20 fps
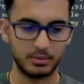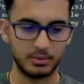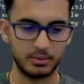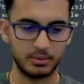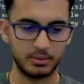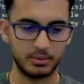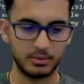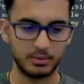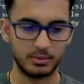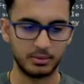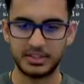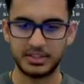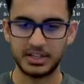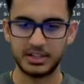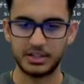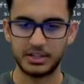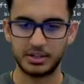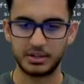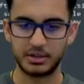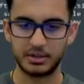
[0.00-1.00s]
let's
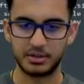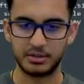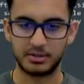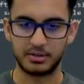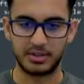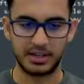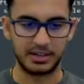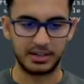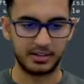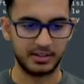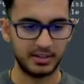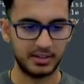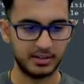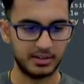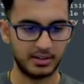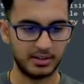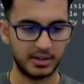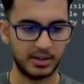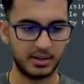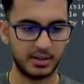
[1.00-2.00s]
change our training set,
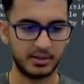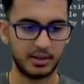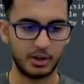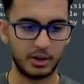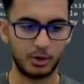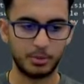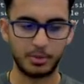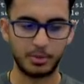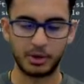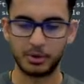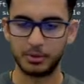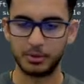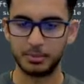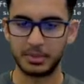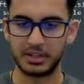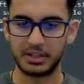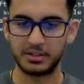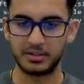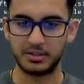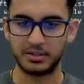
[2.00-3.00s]
and I hope the code
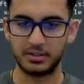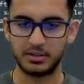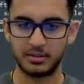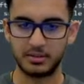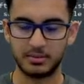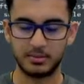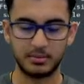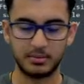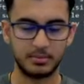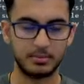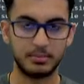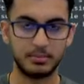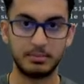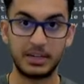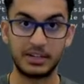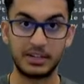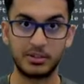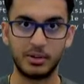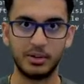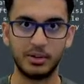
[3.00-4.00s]
makes
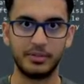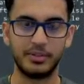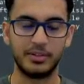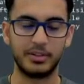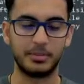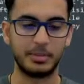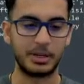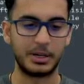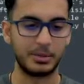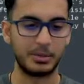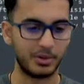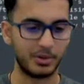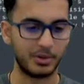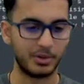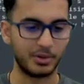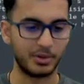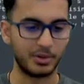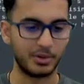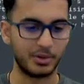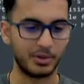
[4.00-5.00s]
all of this make more
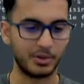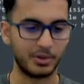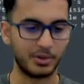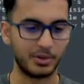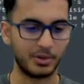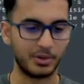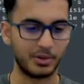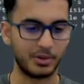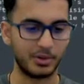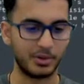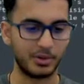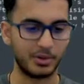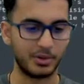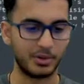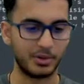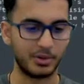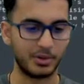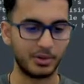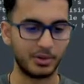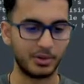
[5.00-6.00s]
sense. So we'll
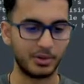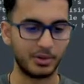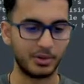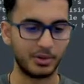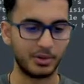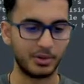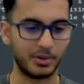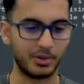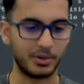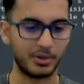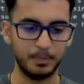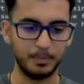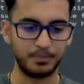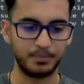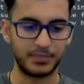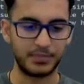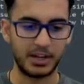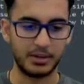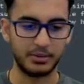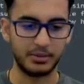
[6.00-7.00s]
take our training set
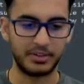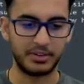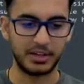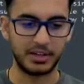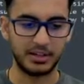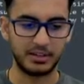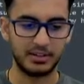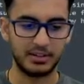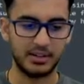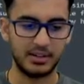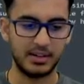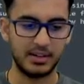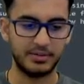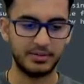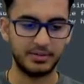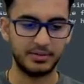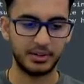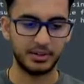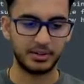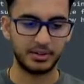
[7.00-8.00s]
and we'll say
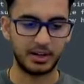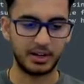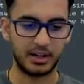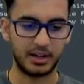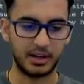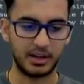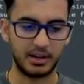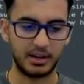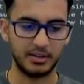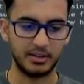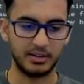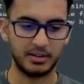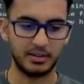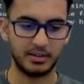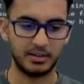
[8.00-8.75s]
tf.keras.